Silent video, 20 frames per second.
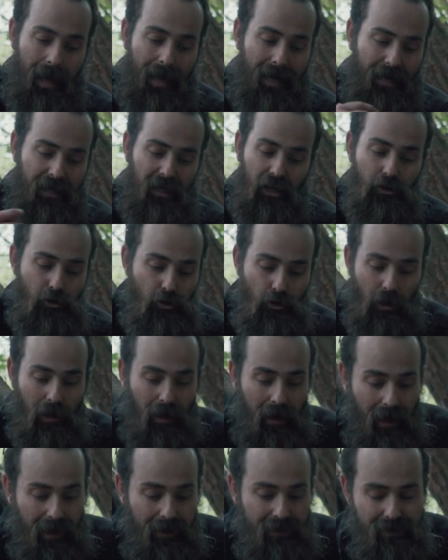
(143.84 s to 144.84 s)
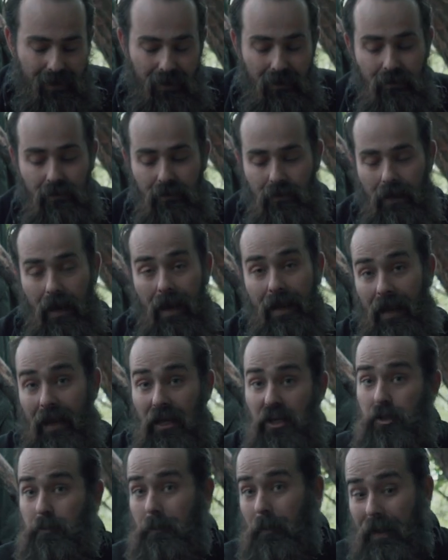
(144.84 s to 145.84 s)
I can utilise it. And I'll
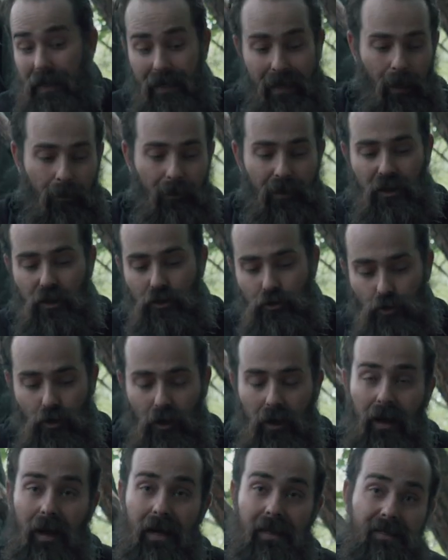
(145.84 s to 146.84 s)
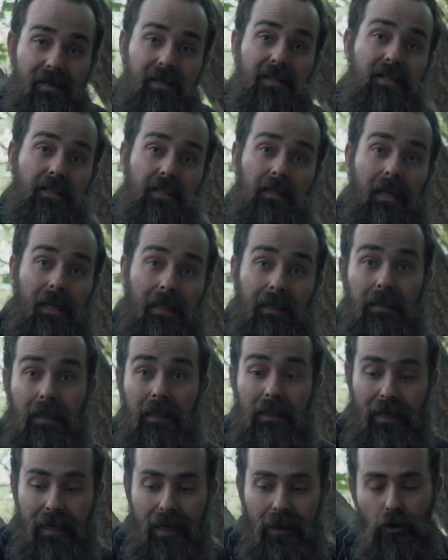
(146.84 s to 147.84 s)
explain how I can utilise it slightly
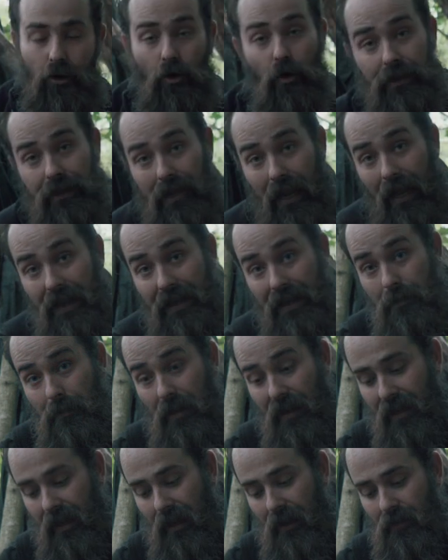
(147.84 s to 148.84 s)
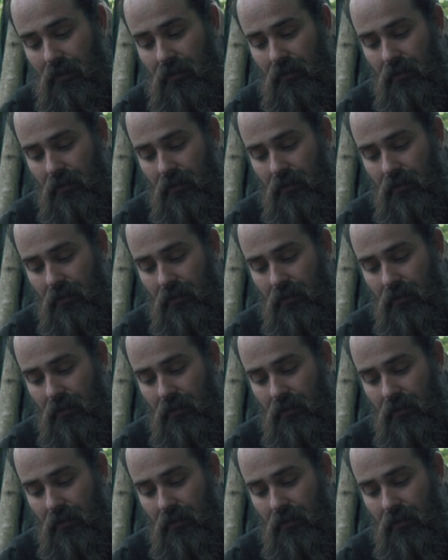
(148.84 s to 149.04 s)
later on into my kit.